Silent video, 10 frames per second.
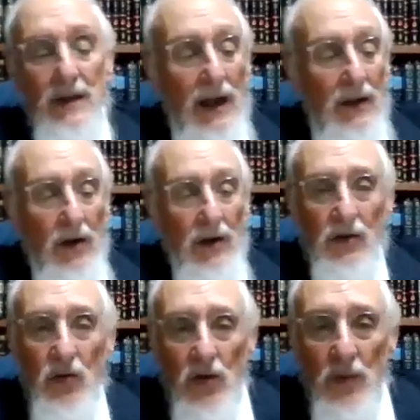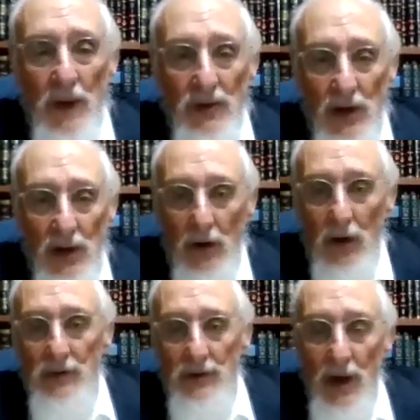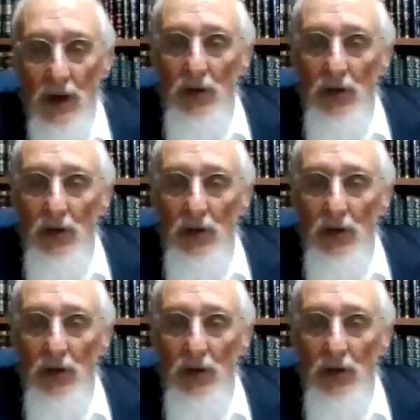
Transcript: the halacha. Do you bench on a kos?